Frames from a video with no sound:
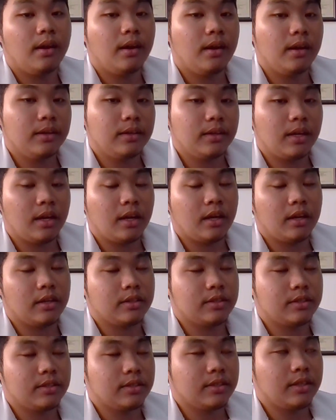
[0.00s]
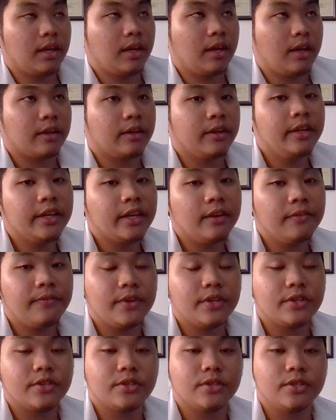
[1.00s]
The clinical
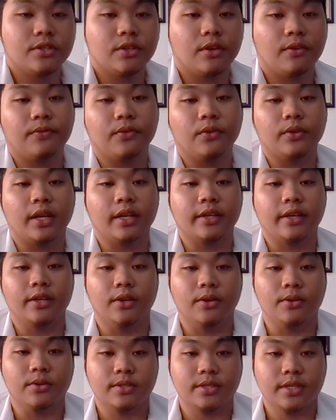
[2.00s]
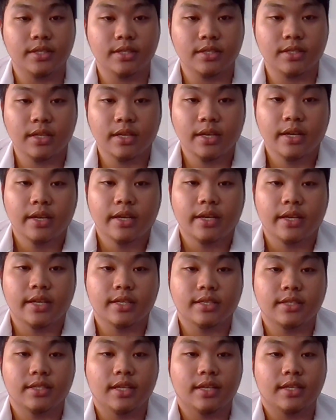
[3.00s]
features of tooth ankylosis
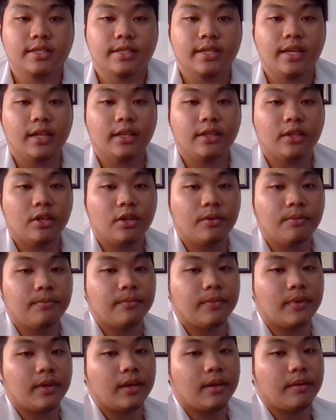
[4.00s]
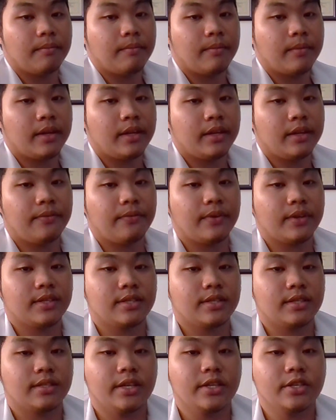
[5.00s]
is the seldom
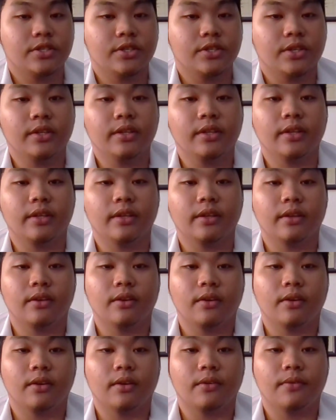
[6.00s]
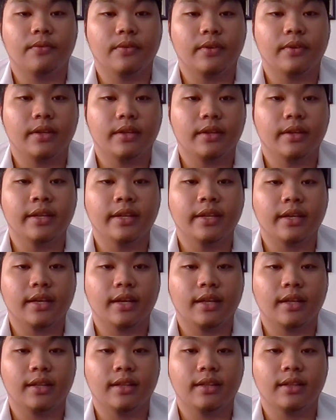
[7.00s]
manifestation of
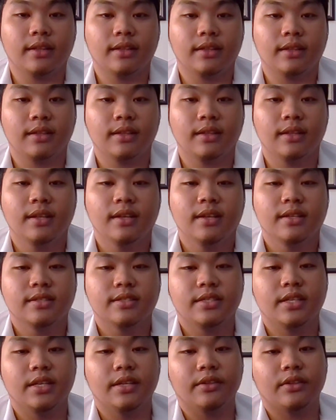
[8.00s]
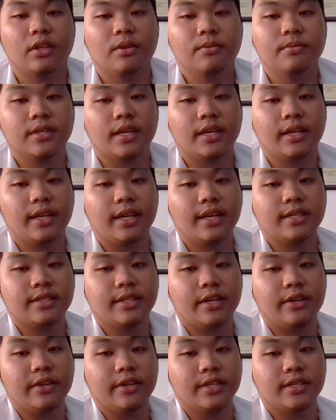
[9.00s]
clinical symptoms unless
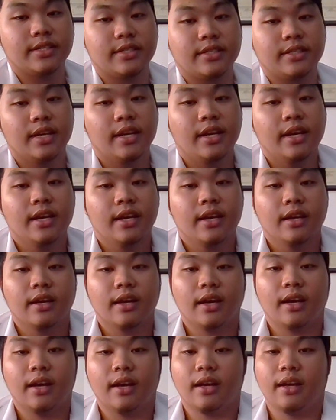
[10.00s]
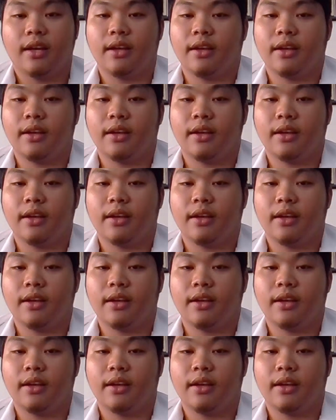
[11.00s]
there is uh,